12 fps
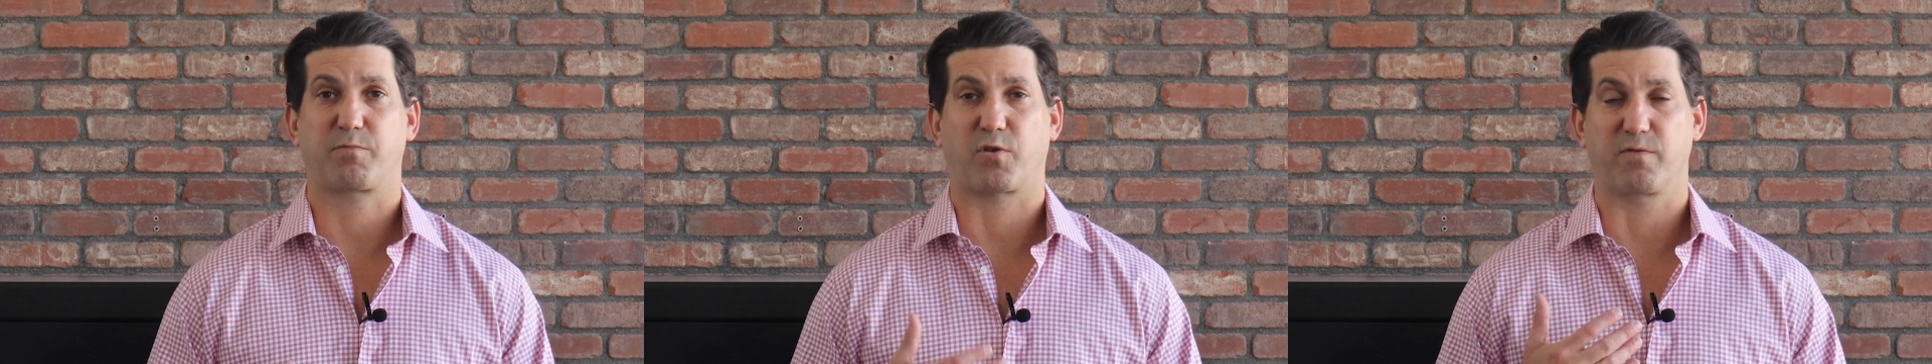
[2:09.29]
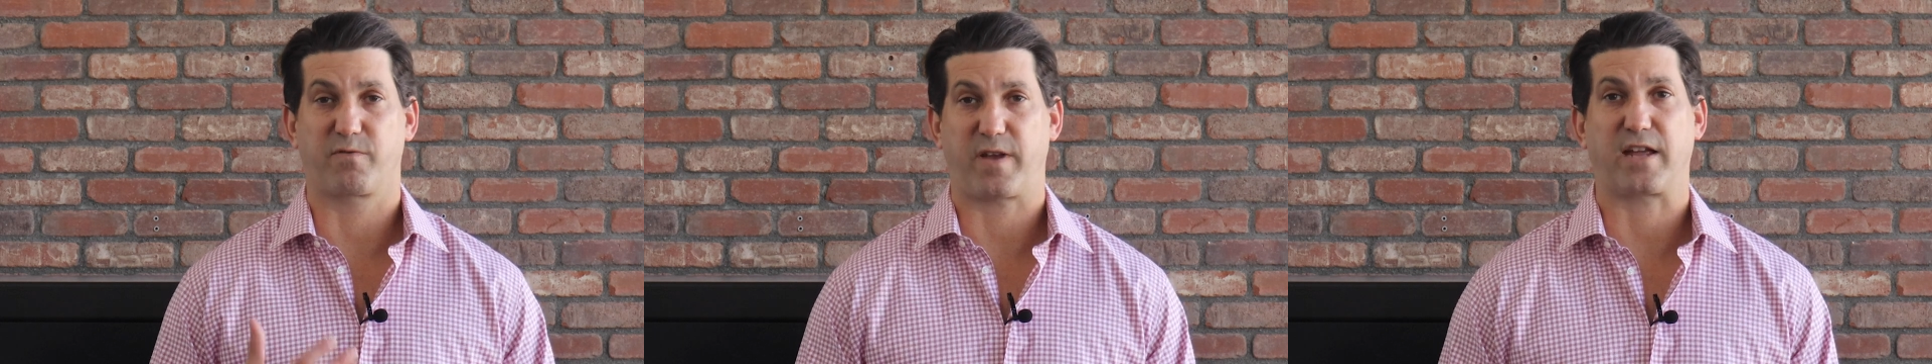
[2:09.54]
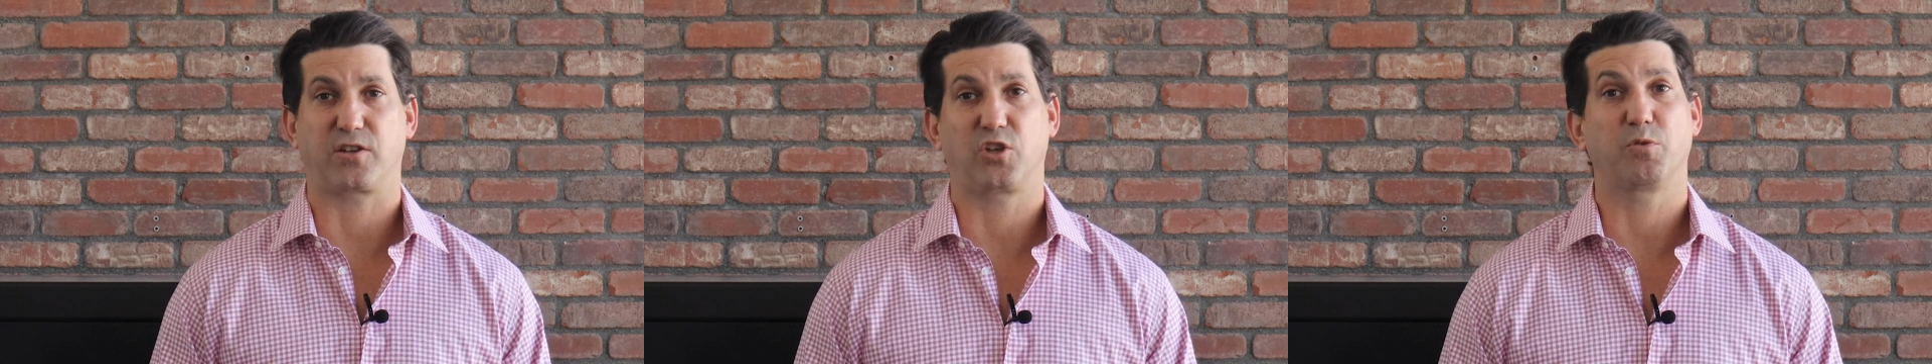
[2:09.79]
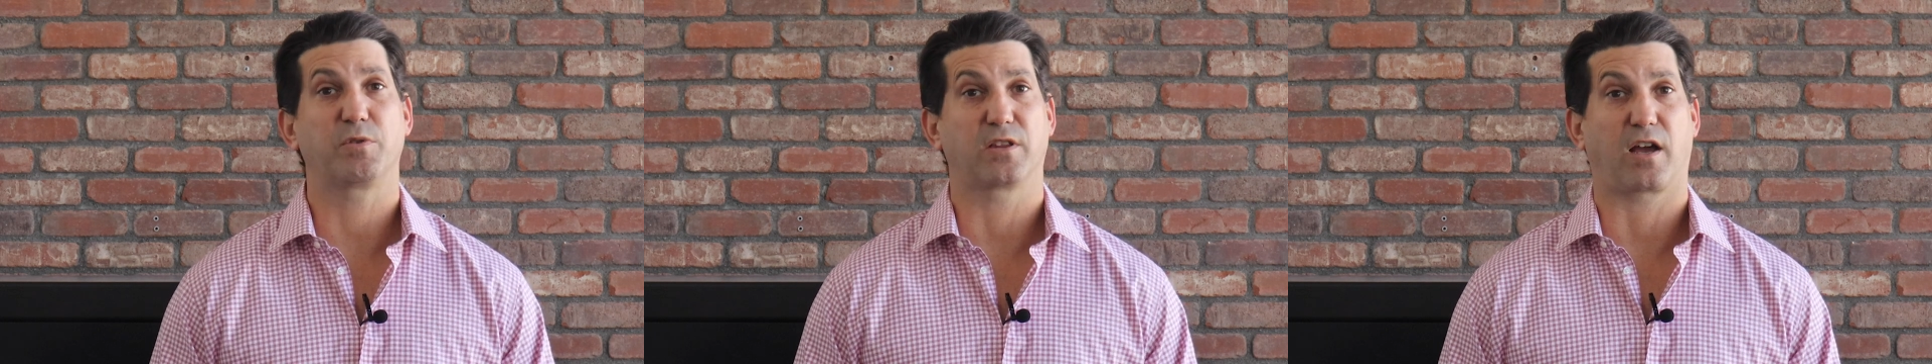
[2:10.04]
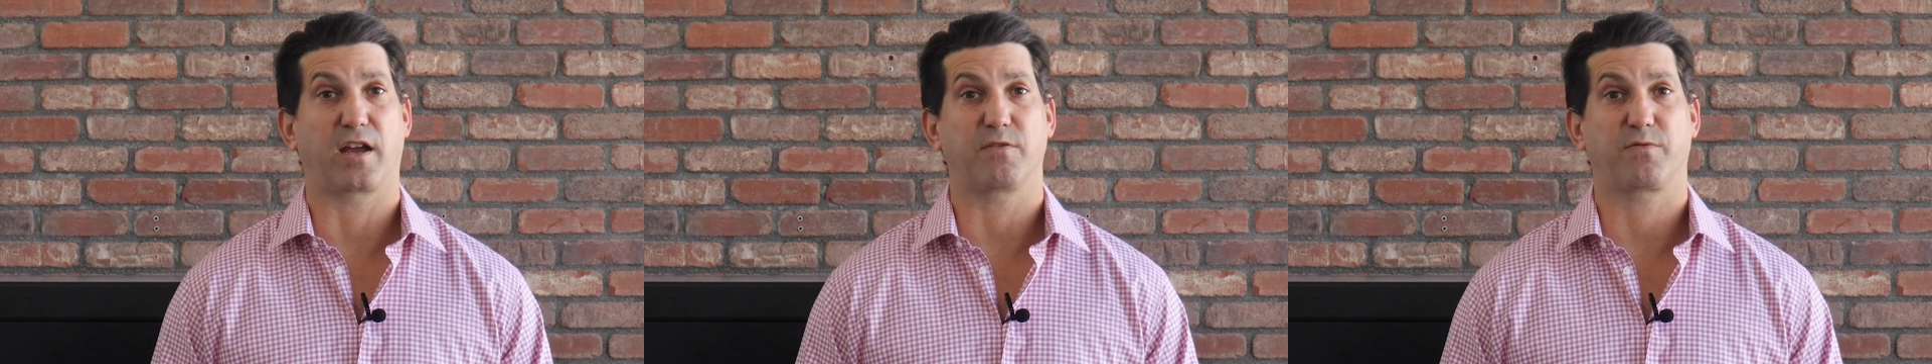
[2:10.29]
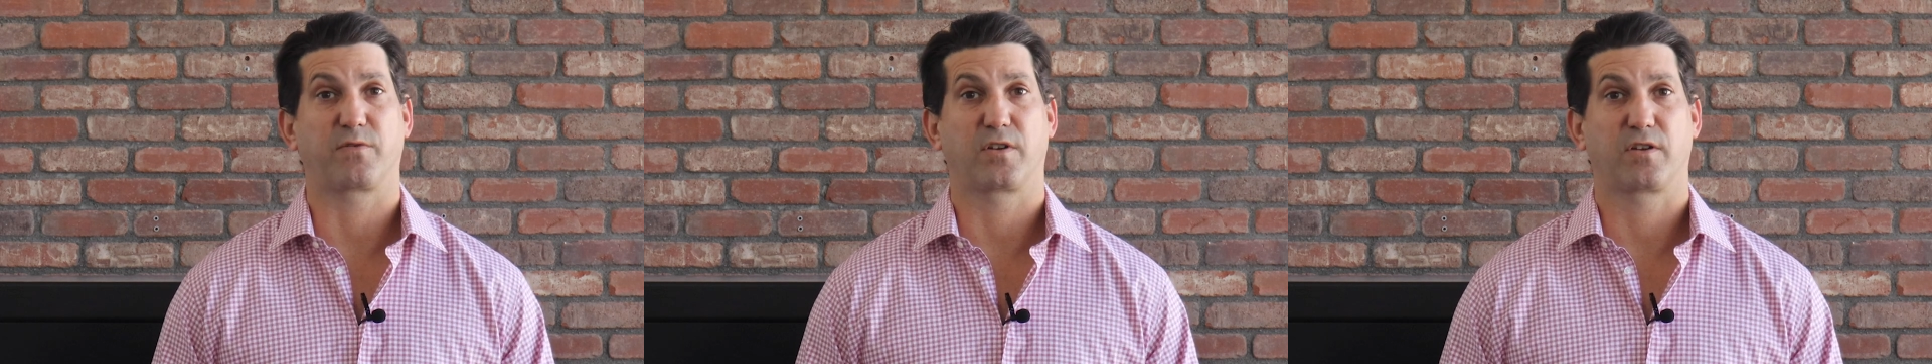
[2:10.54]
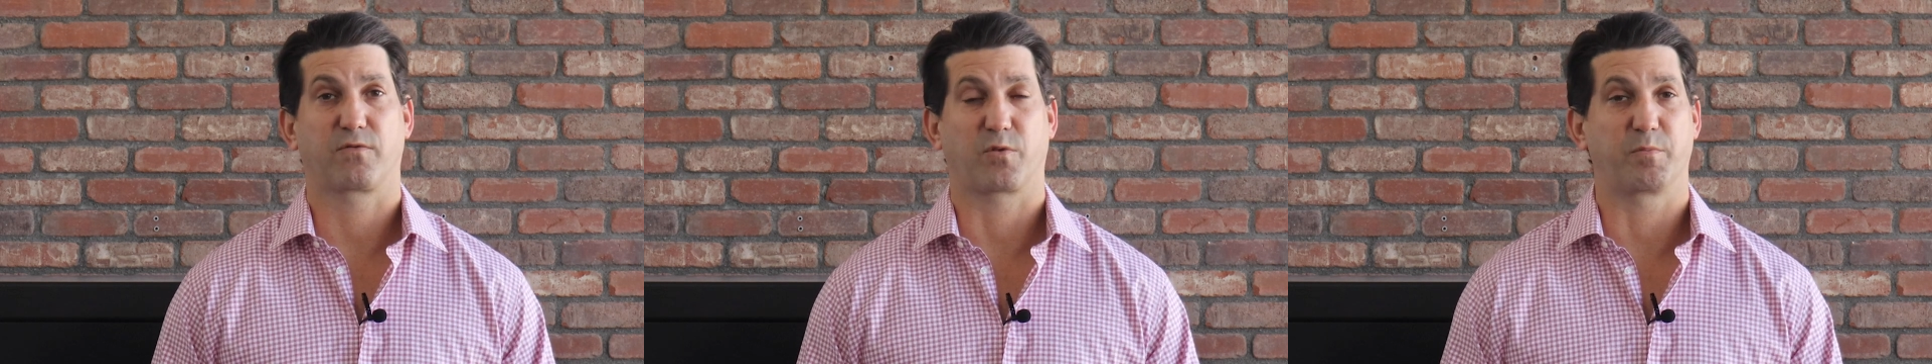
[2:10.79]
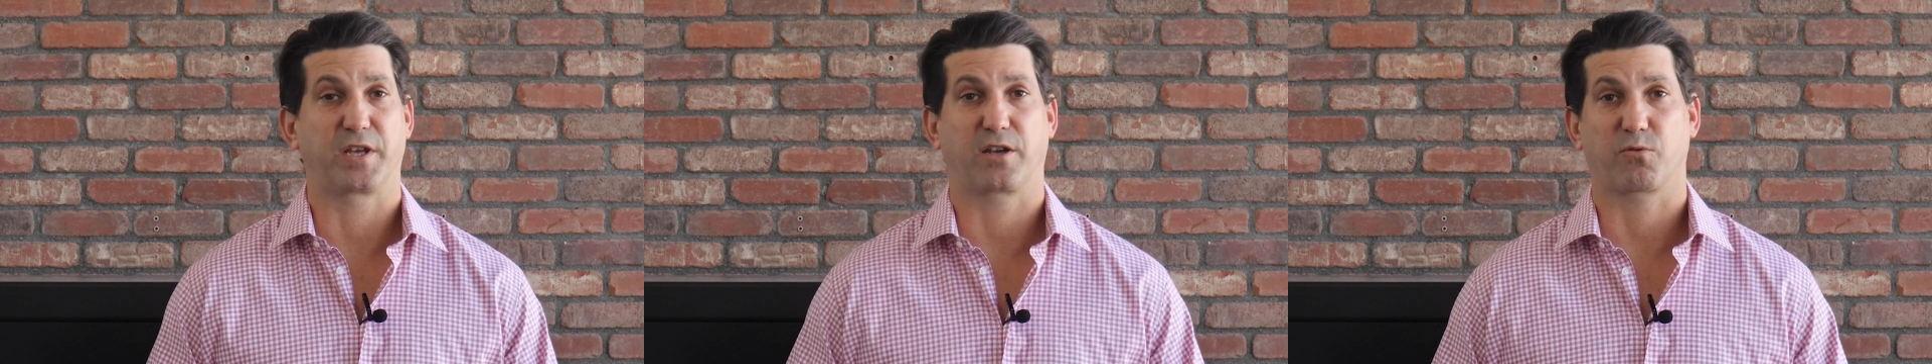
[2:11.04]
prevent human life
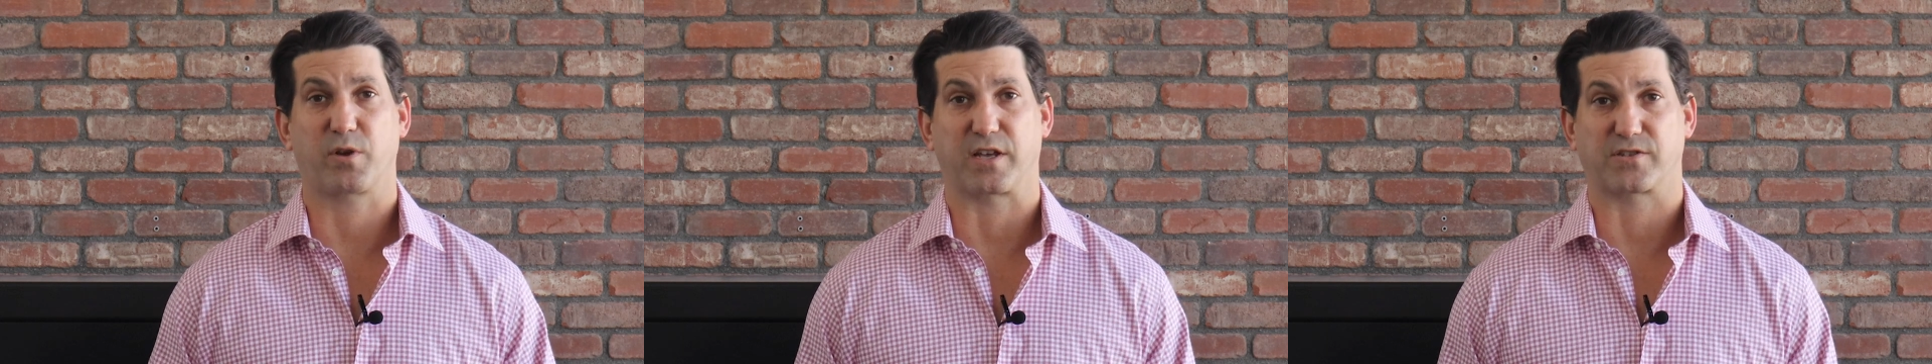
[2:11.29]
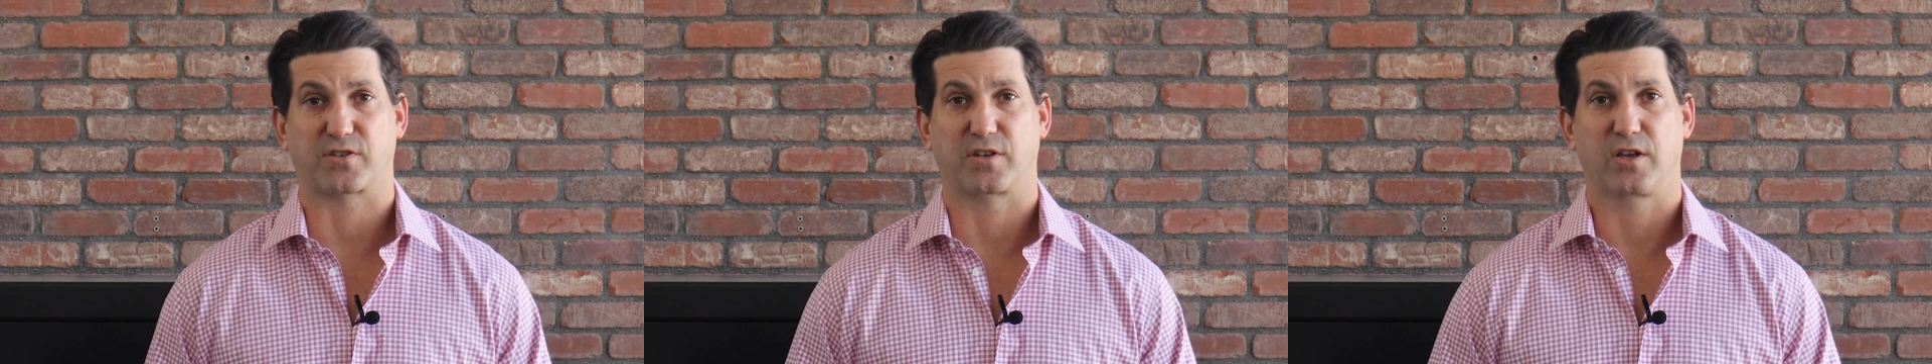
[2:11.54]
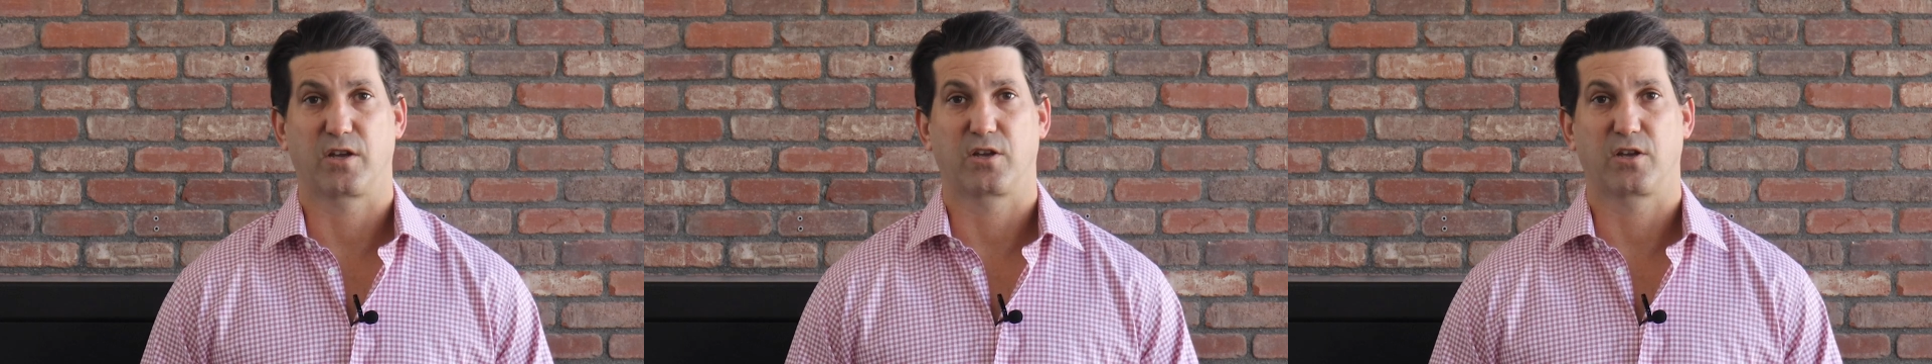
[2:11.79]
from being at risk.